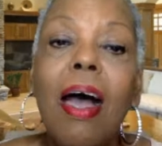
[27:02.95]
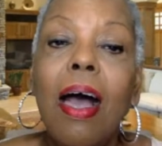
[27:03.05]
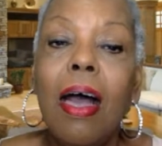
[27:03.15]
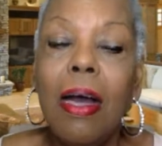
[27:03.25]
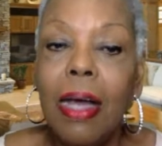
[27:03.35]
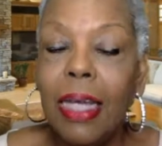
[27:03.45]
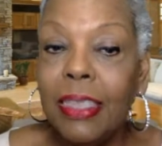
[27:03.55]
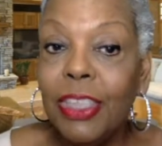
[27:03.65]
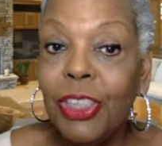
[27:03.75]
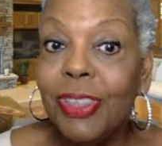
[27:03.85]
I
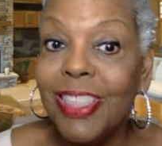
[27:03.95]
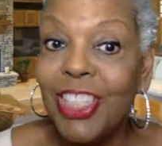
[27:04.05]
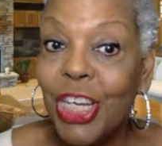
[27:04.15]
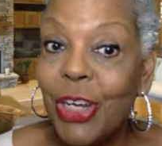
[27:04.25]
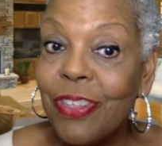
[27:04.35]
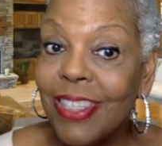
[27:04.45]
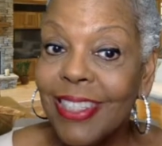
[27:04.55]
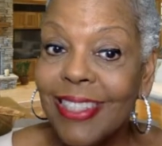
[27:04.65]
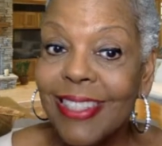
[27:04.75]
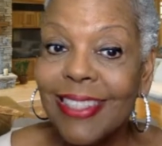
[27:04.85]
need you to share
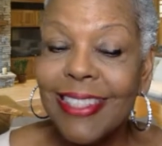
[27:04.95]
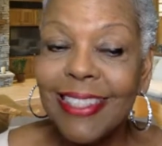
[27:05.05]
this.